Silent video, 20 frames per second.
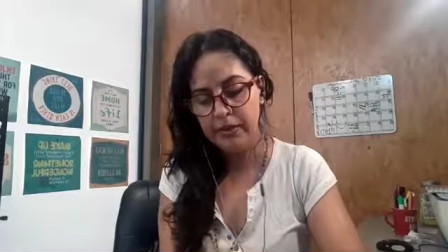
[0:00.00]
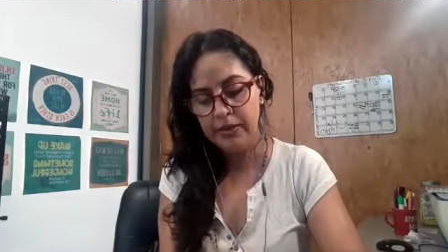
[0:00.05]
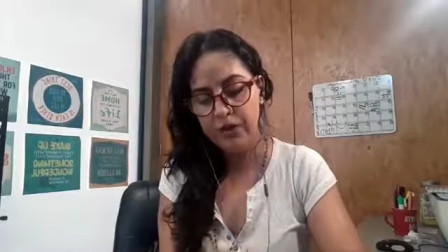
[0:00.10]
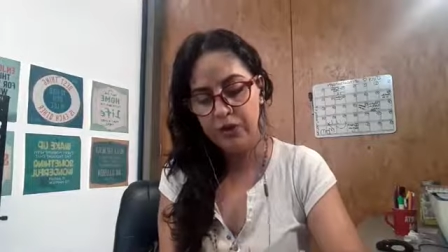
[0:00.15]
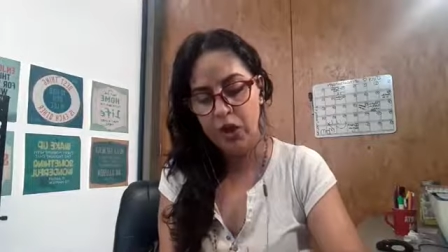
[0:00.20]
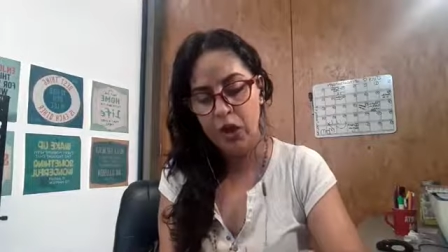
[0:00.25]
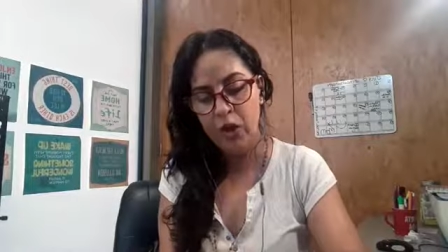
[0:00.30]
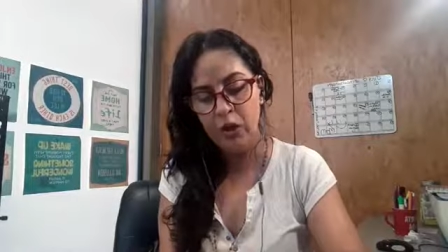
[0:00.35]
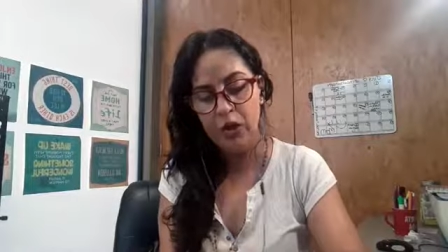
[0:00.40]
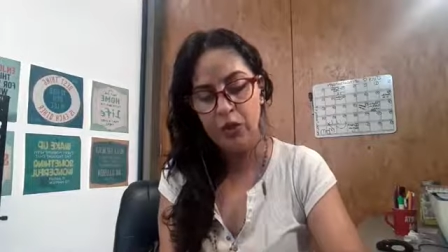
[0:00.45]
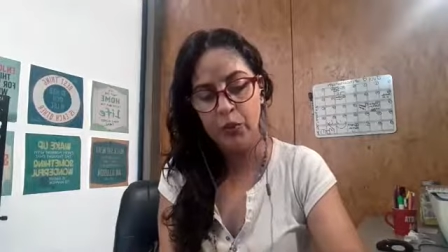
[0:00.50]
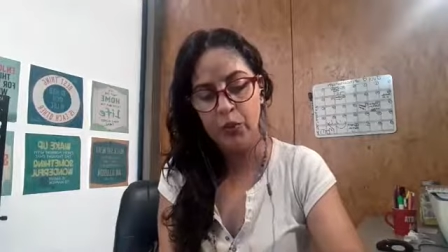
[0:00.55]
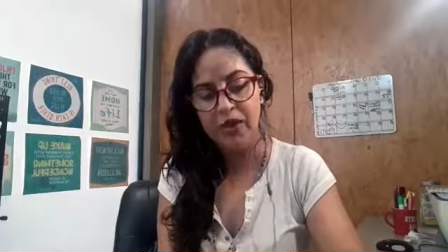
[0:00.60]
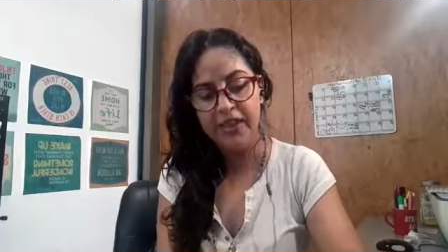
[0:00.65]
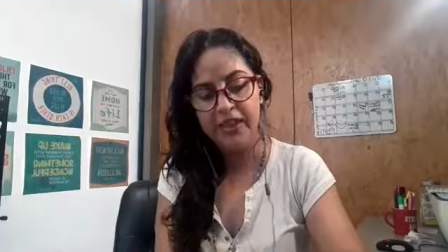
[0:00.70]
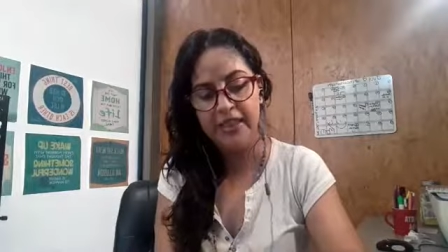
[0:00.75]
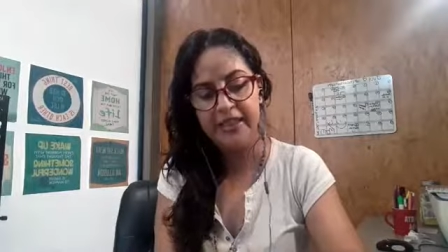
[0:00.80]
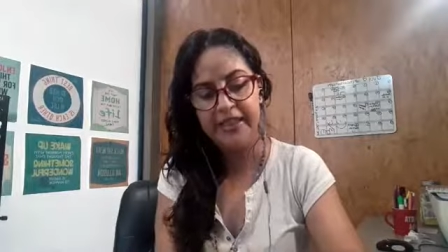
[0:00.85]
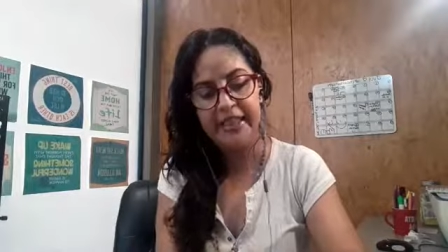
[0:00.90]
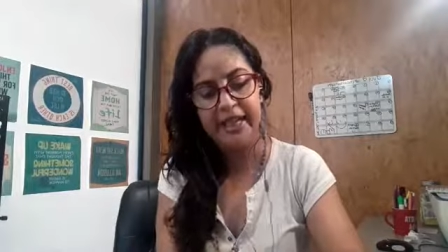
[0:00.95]
struggling
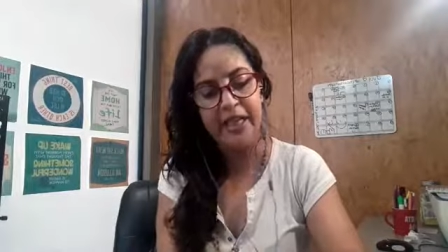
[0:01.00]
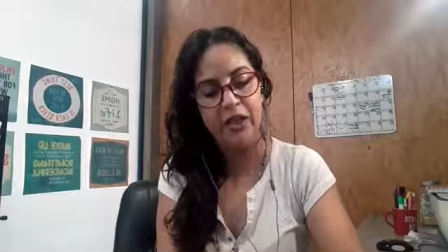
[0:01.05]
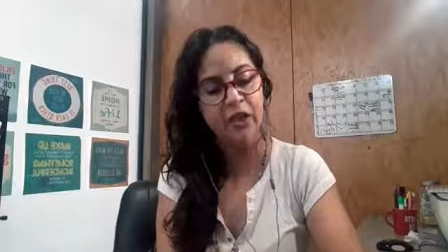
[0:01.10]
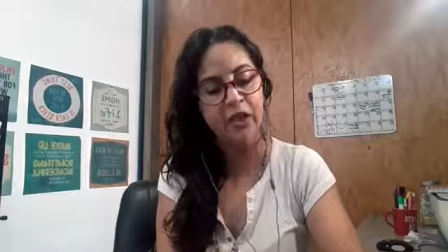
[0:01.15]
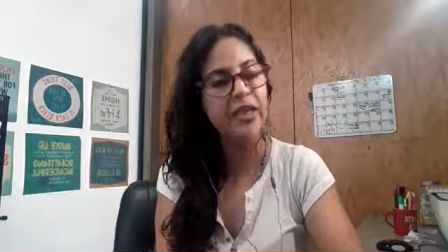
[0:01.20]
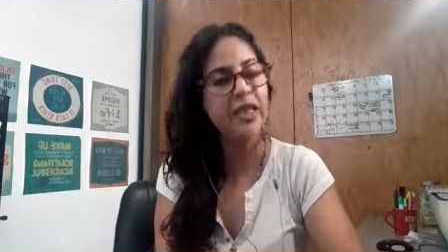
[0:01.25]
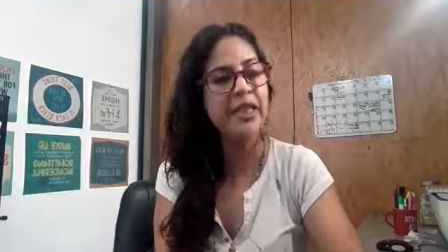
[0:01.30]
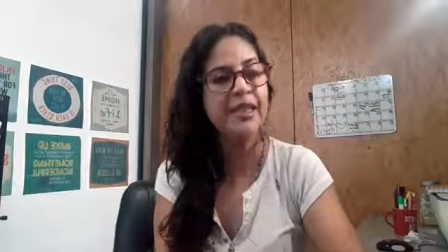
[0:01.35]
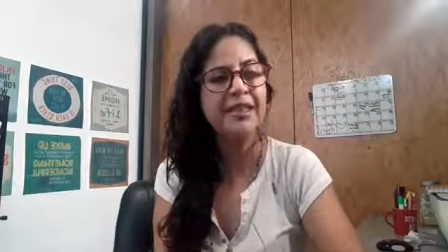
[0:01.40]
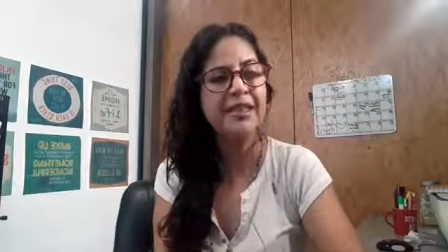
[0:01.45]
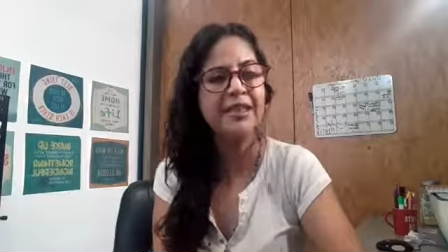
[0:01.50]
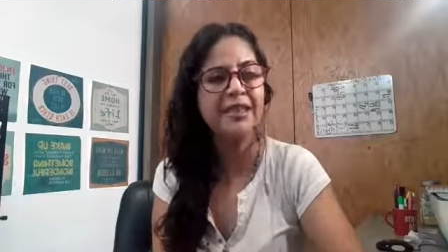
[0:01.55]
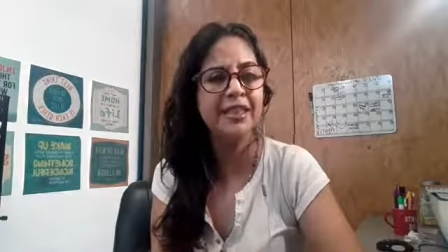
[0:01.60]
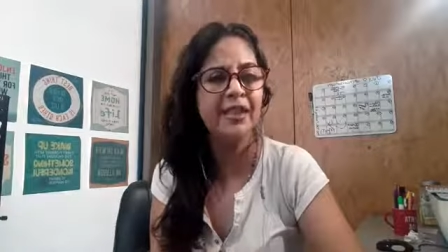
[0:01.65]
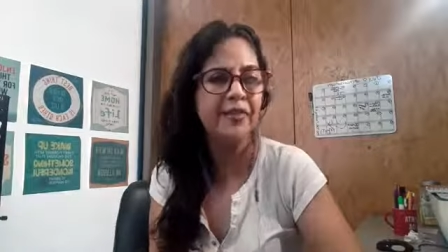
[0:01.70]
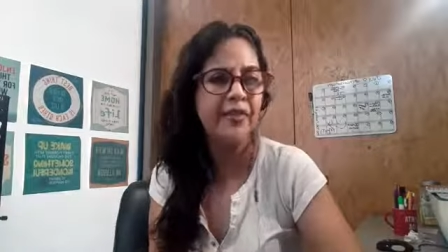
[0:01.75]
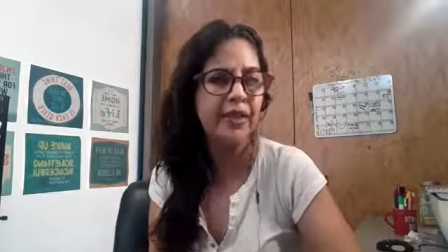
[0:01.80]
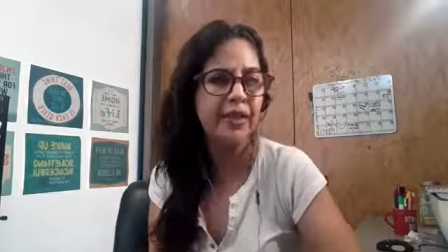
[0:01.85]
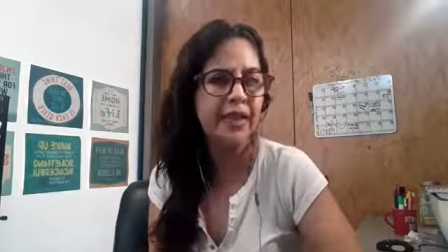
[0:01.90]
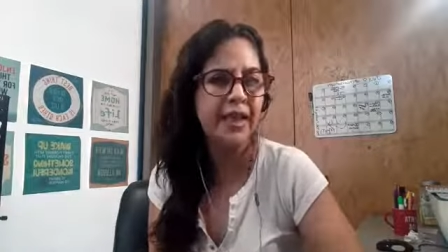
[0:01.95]
with his health. He has
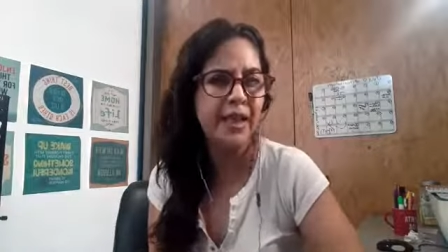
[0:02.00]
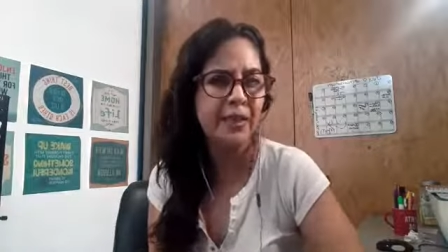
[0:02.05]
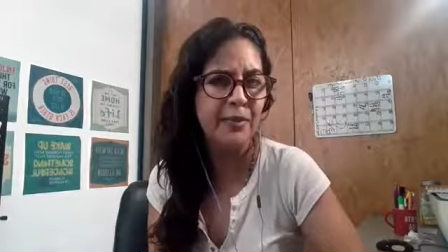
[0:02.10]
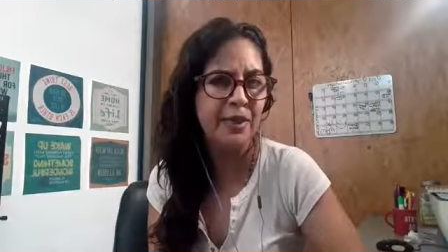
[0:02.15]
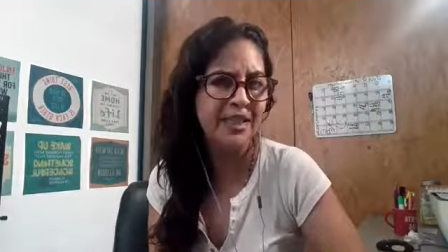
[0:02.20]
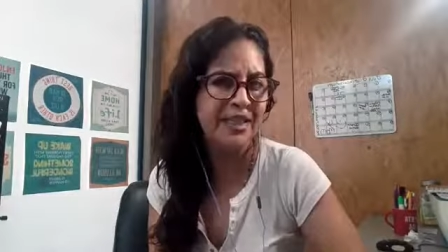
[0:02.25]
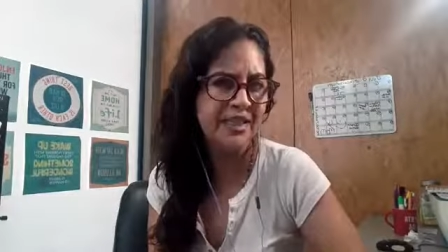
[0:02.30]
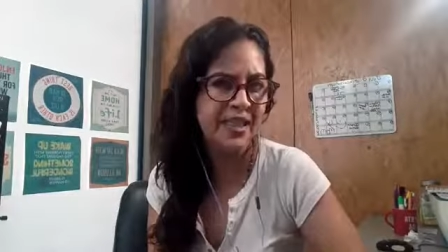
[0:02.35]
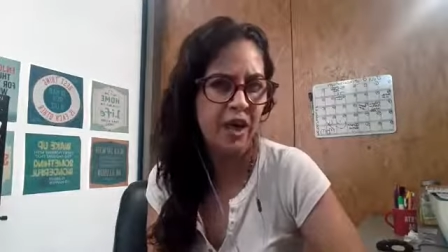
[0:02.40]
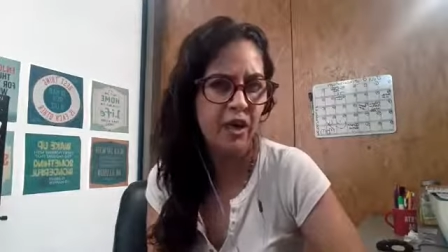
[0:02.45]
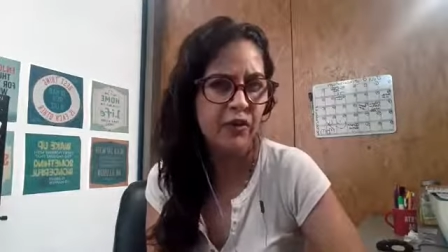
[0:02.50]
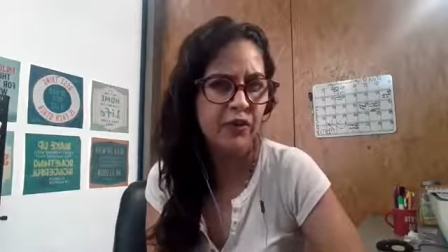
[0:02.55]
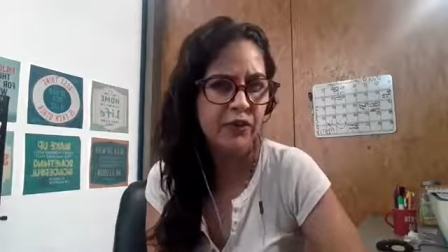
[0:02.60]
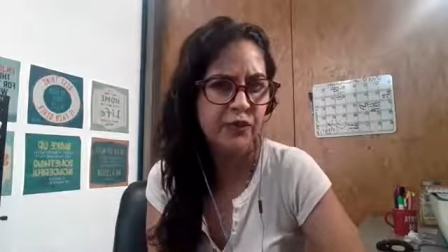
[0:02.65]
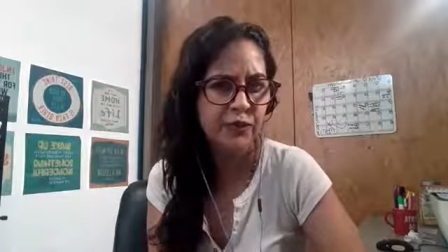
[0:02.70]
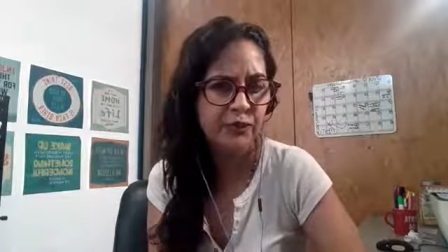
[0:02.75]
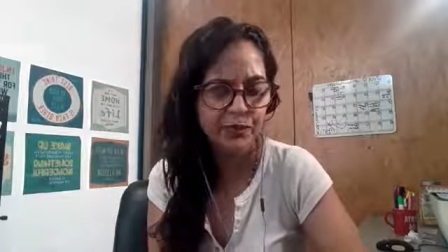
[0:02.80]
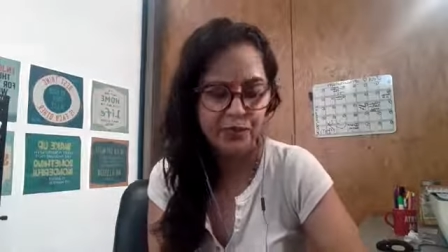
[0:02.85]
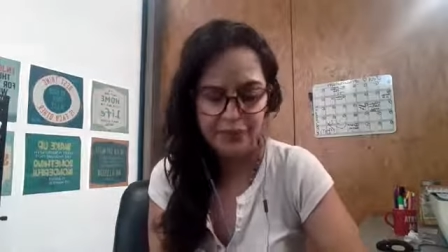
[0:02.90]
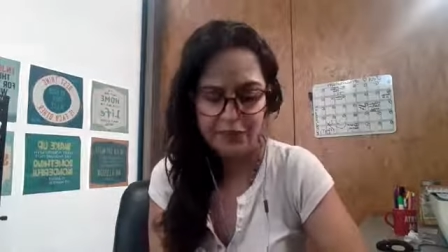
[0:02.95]
something like myself.